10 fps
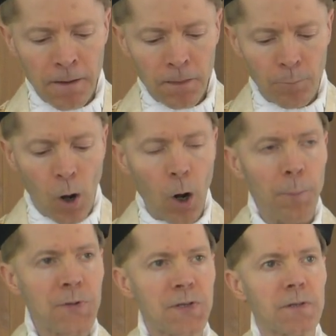The
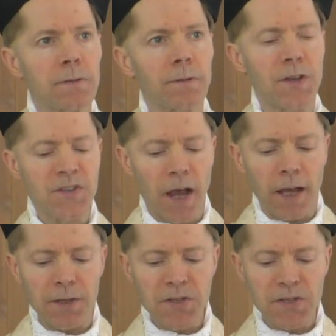popes, the
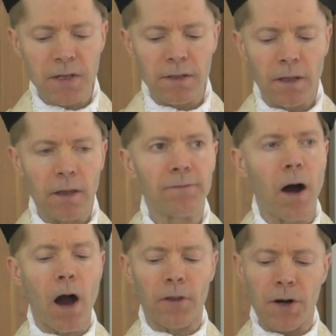saints, the
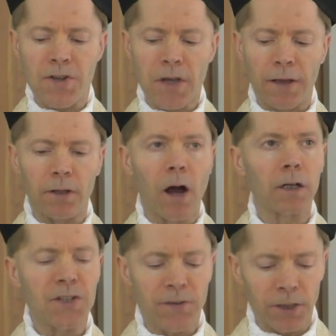fathers, and the
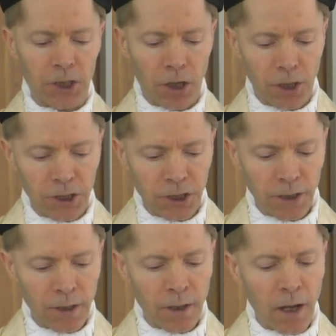doctors of the
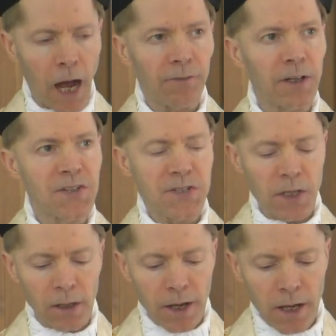church have
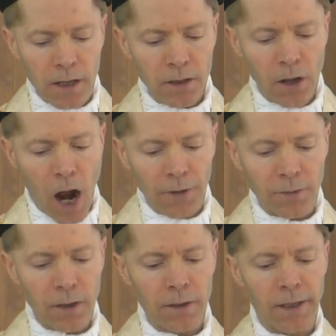consistently
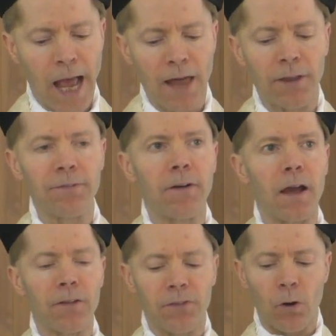taught the Catholic
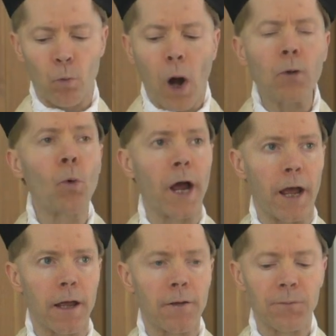faith one
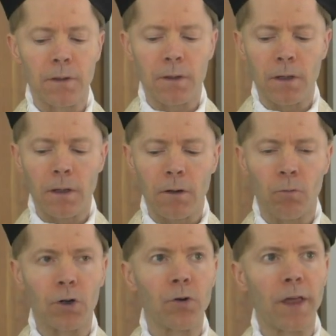way
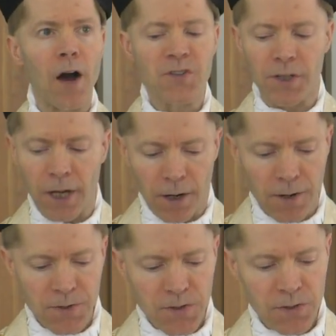for 2,000
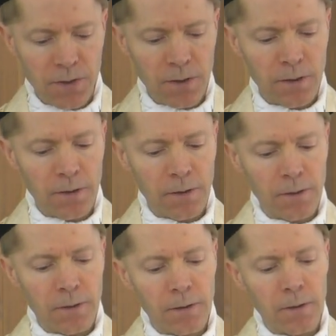years.
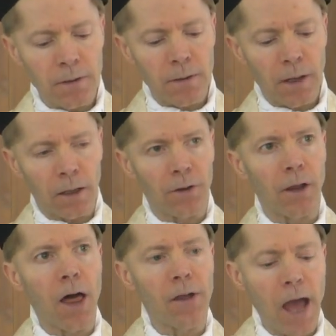And on
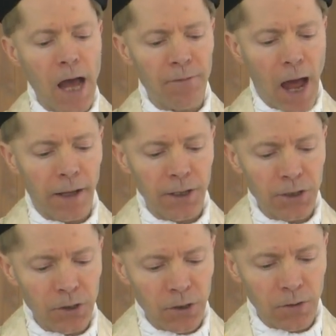the other hand,
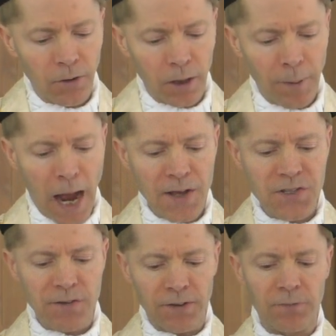Vatican II, for the
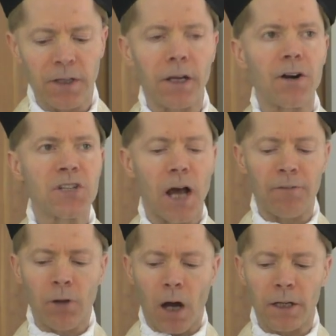past 50 years,
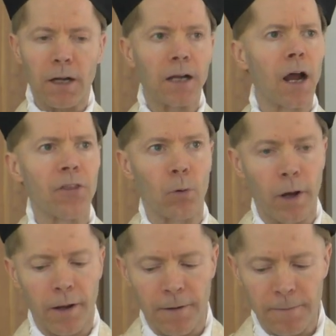have taught it another
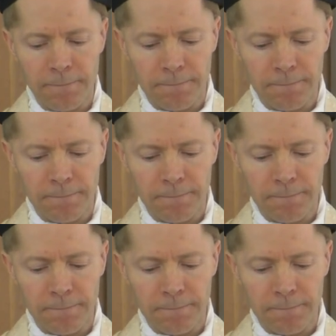way.